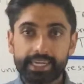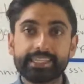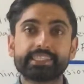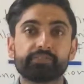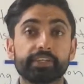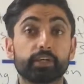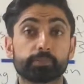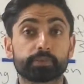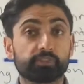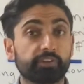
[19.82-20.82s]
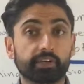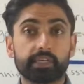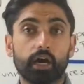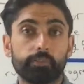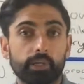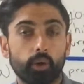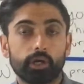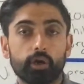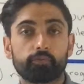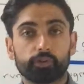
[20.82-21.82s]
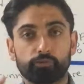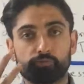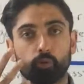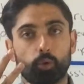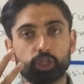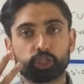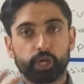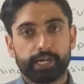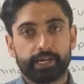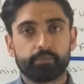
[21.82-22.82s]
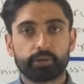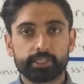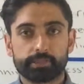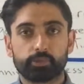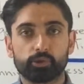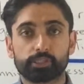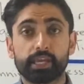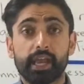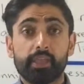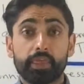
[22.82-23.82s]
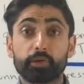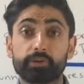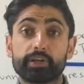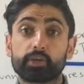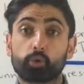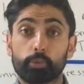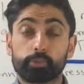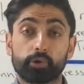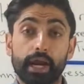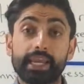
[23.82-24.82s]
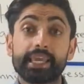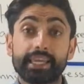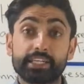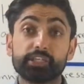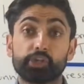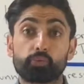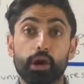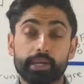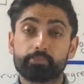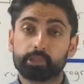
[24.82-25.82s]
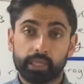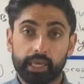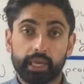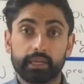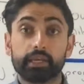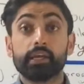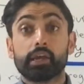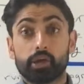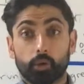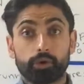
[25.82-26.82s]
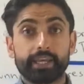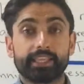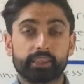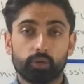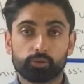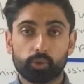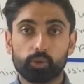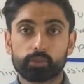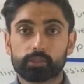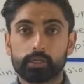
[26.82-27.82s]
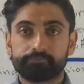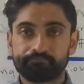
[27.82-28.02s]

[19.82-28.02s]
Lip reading: In this video specifically, I'll be going over the four training principles that you can incorporate into your running plan in order to hit those goals.